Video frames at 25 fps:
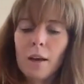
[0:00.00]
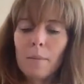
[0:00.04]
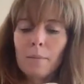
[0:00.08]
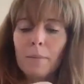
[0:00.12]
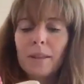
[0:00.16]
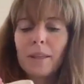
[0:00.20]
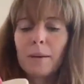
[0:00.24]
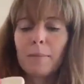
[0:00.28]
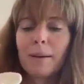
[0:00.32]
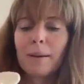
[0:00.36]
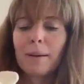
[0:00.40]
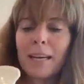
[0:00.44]

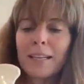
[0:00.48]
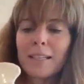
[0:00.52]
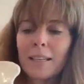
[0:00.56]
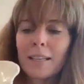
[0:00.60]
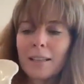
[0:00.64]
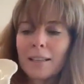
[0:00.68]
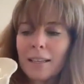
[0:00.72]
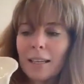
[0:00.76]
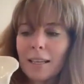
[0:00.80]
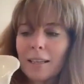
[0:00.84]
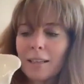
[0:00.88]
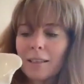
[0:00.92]
But the
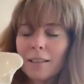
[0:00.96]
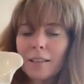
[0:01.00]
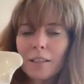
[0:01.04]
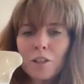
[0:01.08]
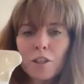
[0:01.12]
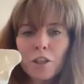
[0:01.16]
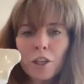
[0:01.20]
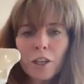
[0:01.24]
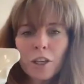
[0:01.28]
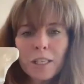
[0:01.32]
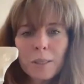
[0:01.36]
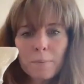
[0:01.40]
bladder sits
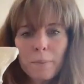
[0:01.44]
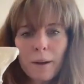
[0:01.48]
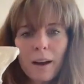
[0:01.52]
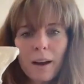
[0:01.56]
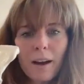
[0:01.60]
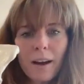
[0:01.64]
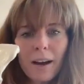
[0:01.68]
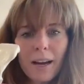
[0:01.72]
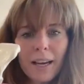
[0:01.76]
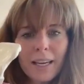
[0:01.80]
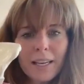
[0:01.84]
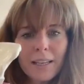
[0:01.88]
just
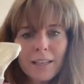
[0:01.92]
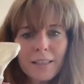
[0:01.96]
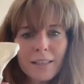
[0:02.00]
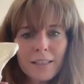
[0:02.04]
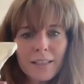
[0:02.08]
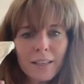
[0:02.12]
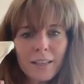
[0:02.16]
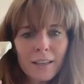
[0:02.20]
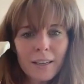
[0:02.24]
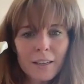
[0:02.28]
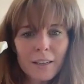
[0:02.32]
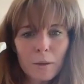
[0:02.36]

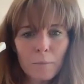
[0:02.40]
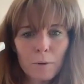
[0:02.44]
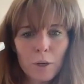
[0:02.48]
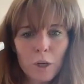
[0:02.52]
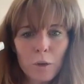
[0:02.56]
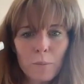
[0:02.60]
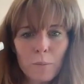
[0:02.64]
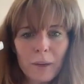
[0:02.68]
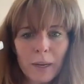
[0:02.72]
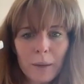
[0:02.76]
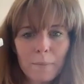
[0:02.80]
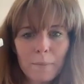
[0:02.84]
behind the
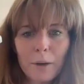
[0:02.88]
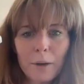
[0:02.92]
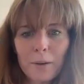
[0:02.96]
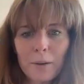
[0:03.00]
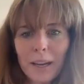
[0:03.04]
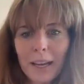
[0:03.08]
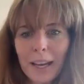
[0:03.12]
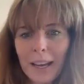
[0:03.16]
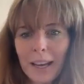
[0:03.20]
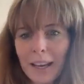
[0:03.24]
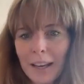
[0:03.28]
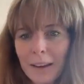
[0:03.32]
pubic
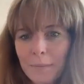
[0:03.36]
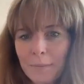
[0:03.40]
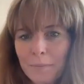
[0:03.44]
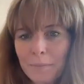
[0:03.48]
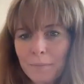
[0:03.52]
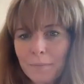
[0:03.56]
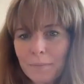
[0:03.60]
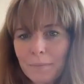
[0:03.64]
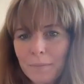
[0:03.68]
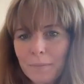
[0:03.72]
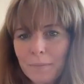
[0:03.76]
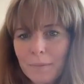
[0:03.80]
bone here.
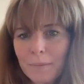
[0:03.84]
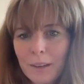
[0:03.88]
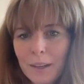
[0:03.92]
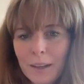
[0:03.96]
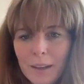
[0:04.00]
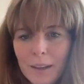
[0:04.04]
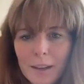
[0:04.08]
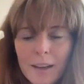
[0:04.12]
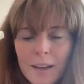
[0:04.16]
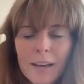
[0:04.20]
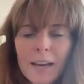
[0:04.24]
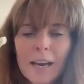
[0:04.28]

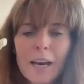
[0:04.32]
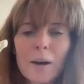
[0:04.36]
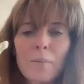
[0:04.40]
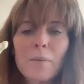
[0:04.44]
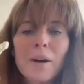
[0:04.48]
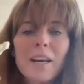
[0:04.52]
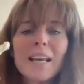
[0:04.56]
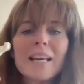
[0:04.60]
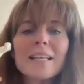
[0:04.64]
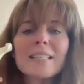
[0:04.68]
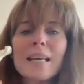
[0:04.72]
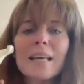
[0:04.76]

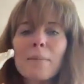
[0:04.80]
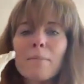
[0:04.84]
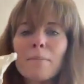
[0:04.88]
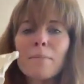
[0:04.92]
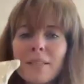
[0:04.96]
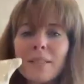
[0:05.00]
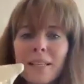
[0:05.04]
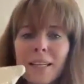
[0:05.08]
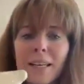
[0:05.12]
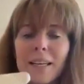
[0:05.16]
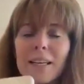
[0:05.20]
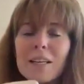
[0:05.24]
And when it's
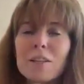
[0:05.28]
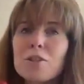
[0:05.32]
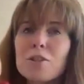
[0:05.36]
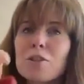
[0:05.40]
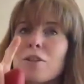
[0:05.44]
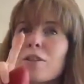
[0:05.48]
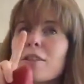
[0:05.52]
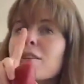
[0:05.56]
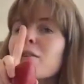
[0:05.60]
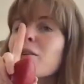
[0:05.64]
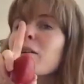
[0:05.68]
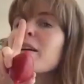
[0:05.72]
empty,
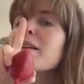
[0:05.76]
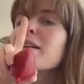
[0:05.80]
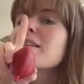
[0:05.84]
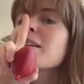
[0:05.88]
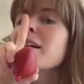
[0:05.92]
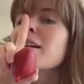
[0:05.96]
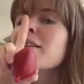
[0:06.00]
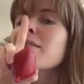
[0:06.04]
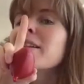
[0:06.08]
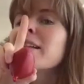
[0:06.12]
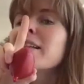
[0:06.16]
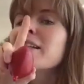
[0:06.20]
it's just got
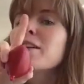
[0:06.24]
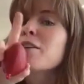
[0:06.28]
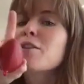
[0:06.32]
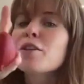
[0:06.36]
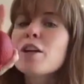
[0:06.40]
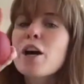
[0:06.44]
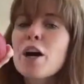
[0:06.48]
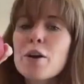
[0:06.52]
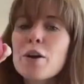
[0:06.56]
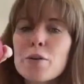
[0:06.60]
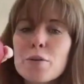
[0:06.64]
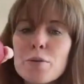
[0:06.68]
its kind of little
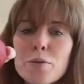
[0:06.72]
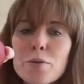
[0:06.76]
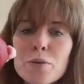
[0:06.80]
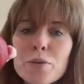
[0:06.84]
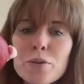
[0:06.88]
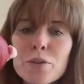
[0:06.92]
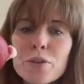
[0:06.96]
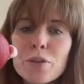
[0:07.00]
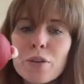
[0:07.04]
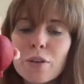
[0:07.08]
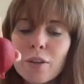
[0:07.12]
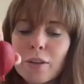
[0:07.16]

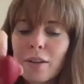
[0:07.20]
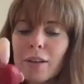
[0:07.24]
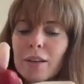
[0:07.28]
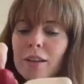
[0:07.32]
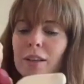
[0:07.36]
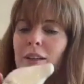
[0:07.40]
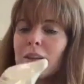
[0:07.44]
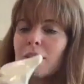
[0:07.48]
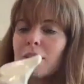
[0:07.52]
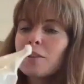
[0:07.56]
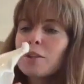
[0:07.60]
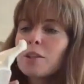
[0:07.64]
nose
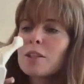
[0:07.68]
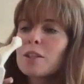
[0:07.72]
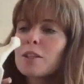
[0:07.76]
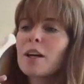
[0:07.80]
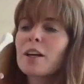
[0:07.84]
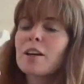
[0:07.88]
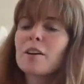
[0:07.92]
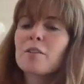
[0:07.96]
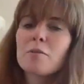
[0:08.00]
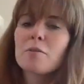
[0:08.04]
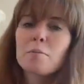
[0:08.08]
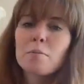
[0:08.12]
just
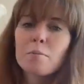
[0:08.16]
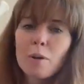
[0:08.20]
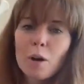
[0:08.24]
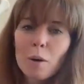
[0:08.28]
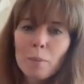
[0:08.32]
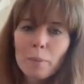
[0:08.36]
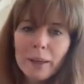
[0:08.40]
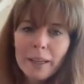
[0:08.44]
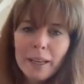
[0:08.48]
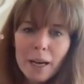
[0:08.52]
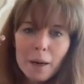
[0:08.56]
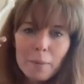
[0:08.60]
kind of
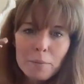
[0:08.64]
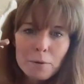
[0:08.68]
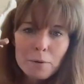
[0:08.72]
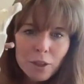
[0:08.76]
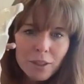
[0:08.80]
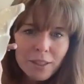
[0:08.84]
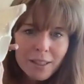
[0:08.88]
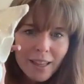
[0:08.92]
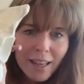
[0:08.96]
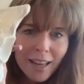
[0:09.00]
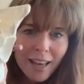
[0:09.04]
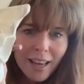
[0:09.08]
popping up
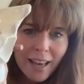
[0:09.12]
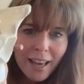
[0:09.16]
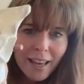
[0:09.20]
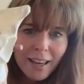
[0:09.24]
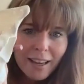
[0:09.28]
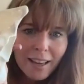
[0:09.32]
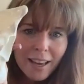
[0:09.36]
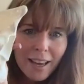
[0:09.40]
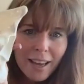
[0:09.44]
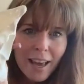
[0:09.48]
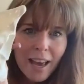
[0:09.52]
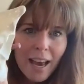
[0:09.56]
just
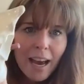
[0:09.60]
there.